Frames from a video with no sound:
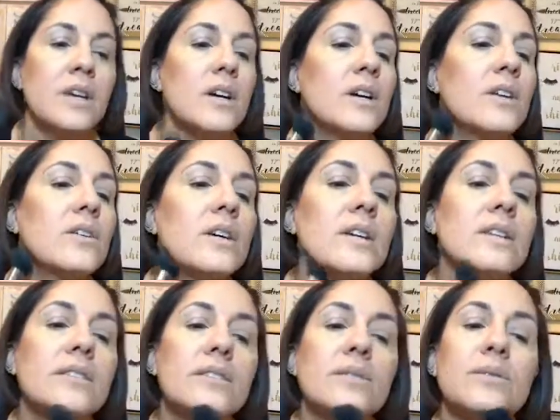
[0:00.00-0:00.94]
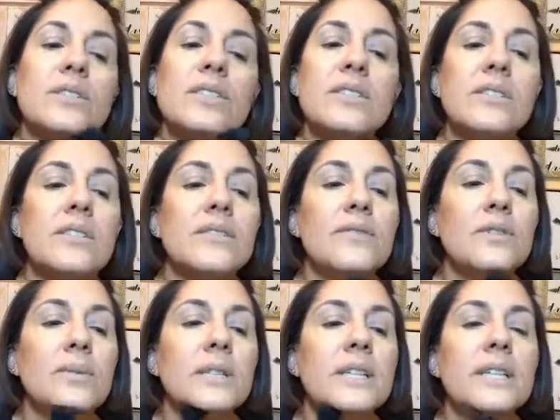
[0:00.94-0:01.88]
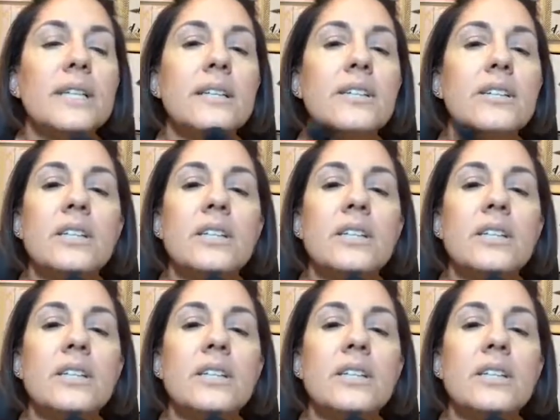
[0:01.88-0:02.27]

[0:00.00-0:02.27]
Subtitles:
All right, so we're just, if you want to get under